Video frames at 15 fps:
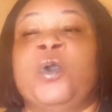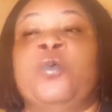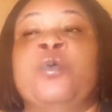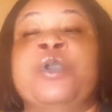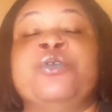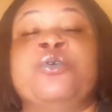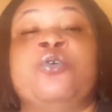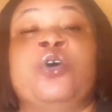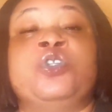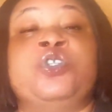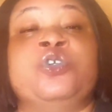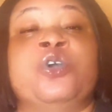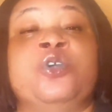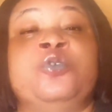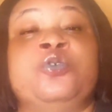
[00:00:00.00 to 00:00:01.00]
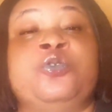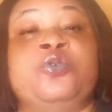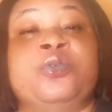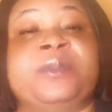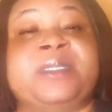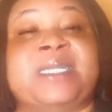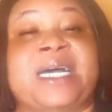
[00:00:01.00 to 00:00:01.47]
When you go to your
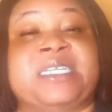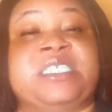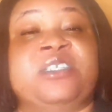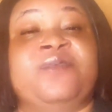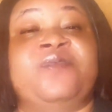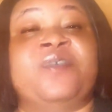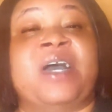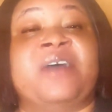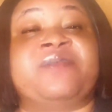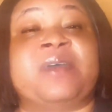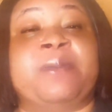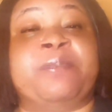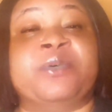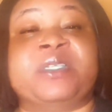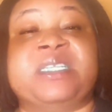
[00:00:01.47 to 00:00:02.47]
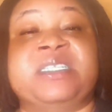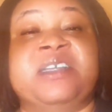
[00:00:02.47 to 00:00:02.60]
YouTube search, if after posting a